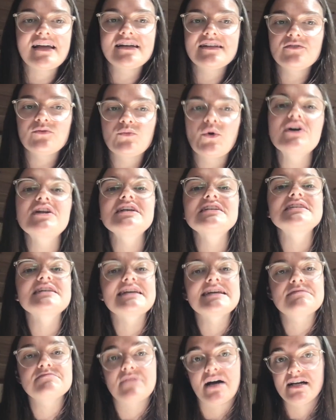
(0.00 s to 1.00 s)
what is the
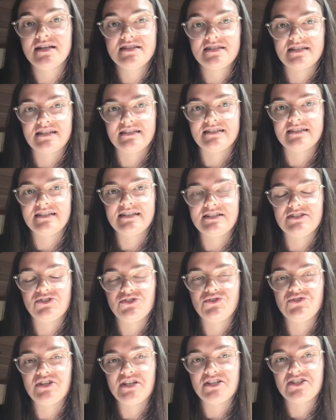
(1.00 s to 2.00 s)
key mindset it's
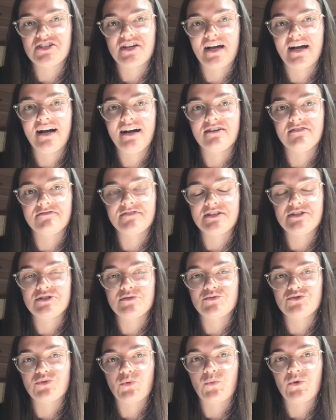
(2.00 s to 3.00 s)
you need to have in
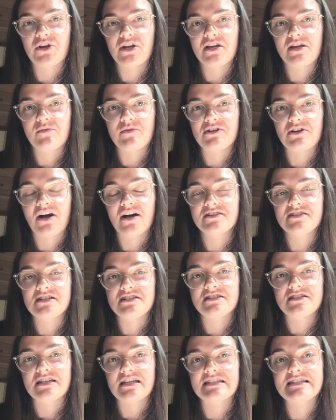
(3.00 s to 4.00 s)
terms of working with
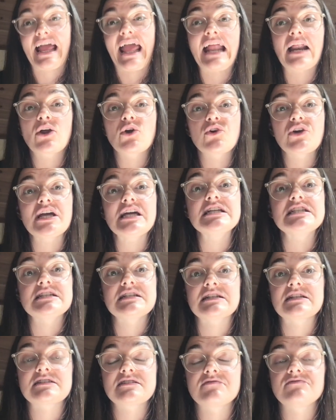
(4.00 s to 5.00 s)
autistics and
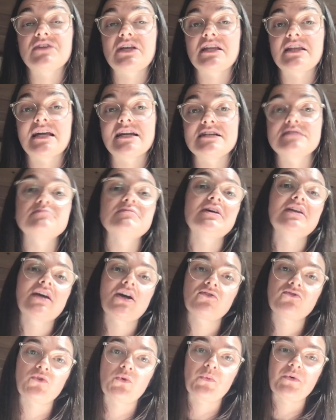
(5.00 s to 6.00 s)
creating something that is
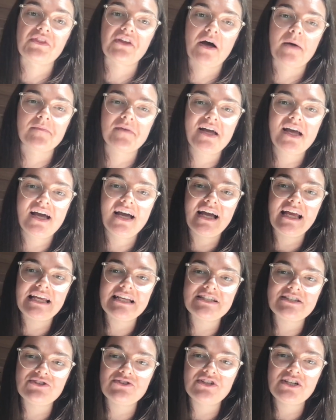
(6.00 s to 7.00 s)
meaningful with them
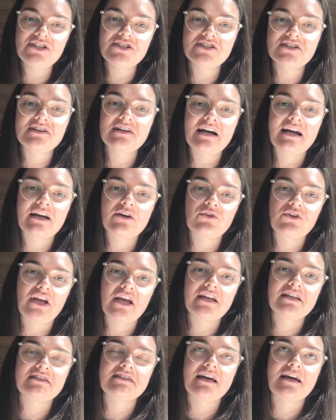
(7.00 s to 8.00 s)
is you need to
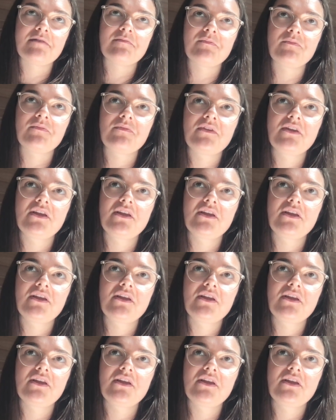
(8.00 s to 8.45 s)
create them.